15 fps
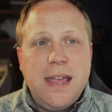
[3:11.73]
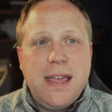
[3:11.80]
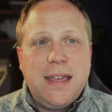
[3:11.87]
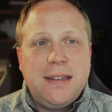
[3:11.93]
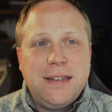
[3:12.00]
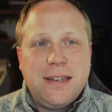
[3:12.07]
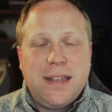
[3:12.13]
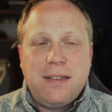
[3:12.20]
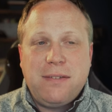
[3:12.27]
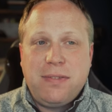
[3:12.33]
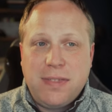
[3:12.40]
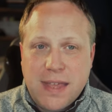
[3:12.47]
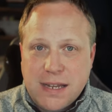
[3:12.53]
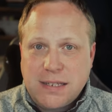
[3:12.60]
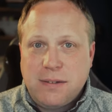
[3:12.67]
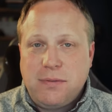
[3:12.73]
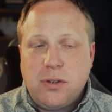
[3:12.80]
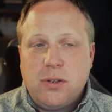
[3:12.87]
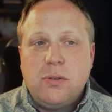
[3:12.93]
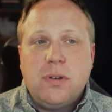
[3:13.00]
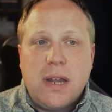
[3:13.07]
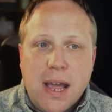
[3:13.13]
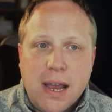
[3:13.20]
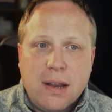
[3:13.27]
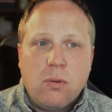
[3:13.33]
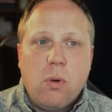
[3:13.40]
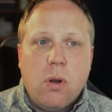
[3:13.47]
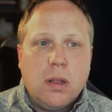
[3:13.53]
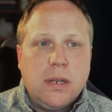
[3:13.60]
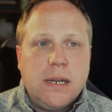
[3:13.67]
and if, that's if you do it high
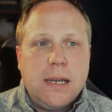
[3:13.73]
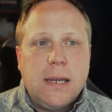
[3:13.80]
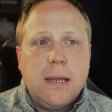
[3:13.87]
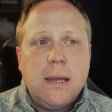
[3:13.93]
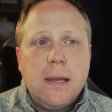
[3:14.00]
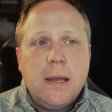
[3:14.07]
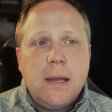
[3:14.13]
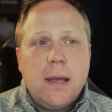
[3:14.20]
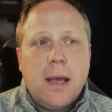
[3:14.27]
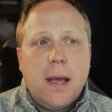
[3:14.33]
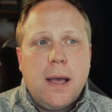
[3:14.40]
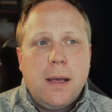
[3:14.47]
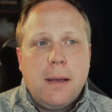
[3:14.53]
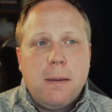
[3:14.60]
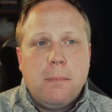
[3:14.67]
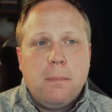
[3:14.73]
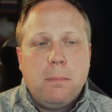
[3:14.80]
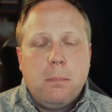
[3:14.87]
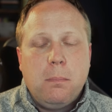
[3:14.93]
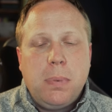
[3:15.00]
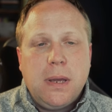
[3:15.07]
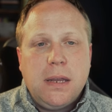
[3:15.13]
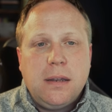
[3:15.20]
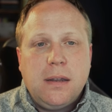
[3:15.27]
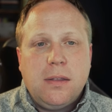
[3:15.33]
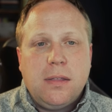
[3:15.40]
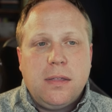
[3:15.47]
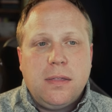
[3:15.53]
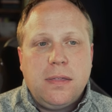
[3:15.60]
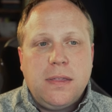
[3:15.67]
quality. Um, but
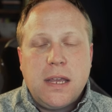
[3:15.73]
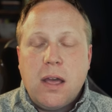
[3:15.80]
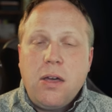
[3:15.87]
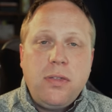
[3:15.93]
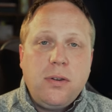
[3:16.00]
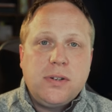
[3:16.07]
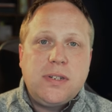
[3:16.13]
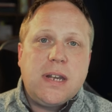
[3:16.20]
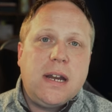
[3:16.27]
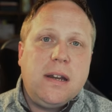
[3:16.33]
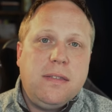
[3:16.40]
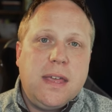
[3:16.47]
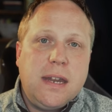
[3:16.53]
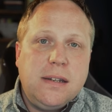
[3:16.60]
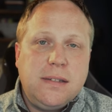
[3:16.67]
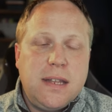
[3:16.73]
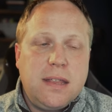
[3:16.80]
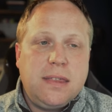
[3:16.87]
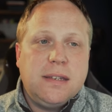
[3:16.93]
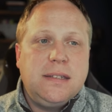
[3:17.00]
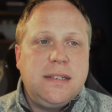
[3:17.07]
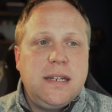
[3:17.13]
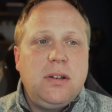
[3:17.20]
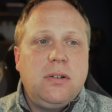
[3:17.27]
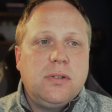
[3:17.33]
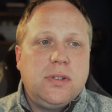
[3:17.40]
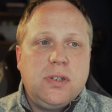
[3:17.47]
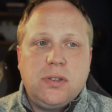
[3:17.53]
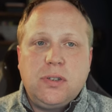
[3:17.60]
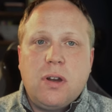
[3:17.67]
the other side of that is that the
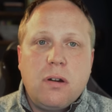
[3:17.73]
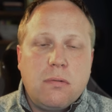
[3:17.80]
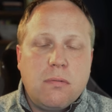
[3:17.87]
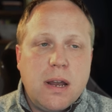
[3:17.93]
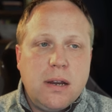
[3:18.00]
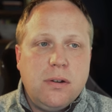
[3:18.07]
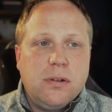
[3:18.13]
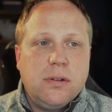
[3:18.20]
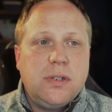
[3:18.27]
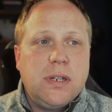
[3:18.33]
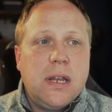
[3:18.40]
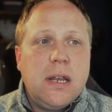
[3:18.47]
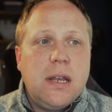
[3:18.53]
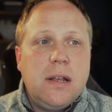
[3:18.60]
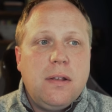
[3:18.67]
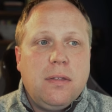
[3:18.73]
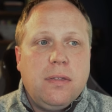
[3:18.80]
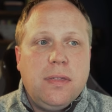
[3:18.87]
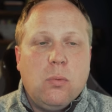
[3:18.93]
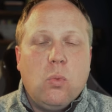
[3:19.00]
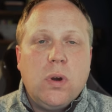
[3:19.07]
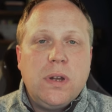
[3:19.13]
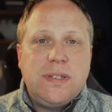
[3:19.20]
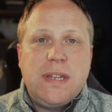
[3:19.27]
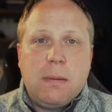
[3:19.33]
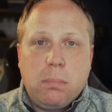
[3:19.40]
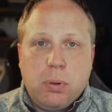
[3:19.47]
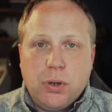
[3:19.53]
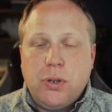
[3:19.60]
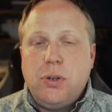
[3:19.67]
singers, the songwriters, the ones that
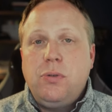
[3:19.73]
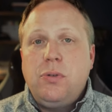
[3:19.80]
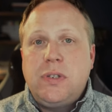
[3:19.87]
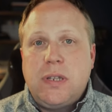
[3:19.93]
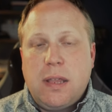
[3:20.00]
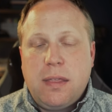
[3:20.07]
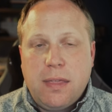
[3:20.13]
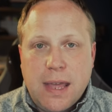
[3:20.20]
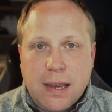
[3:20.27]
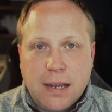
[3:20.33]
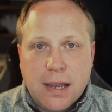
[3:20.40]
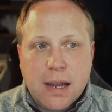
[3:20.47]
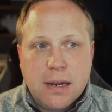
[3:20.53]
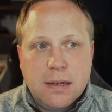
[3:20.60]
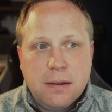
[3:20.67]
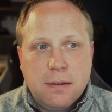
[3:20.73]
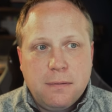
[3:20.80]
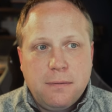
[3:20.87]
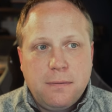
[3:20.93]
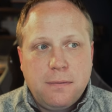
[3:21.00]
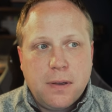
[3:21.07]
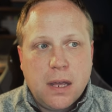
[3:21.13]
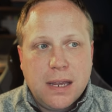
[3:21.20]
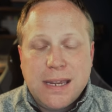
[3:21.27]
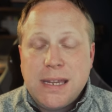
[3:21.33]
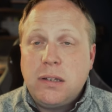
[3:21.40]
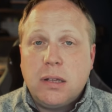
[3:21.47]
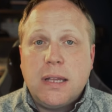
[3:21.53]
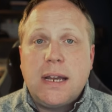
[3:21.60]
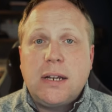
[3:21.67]
produce that kind of uh,
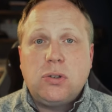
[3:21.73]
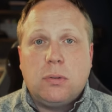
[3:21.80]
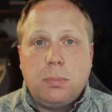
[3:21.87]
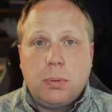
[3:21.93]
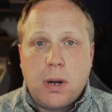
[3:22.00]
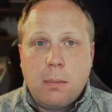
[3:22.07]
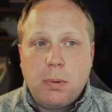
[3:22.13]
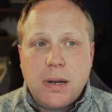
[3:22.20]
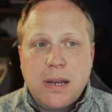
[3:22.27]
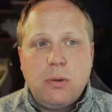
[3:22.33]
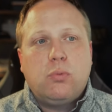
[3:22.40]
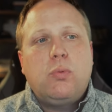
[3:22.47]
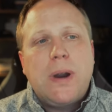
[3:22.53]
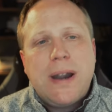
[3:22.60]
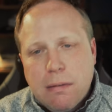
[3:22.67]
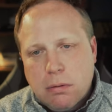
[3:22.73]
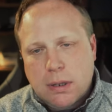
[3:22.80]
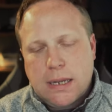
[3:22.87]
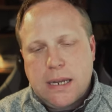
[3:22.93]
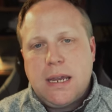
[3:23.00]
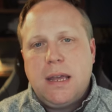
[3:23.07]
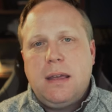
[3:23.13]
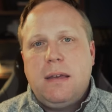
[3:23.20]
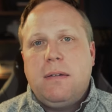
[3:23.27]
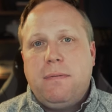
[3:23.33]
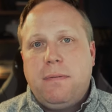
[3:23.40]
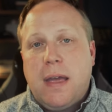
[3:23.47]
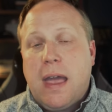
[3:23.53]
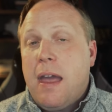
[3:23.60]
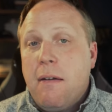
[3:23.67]
intellectual property rarely,
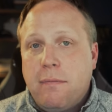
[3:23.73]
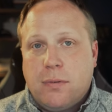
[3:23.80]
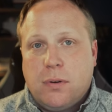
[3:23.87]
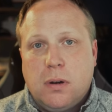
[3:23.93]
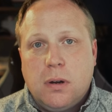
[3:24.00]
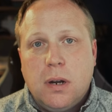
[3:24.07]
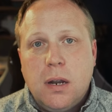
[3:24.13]
if ever,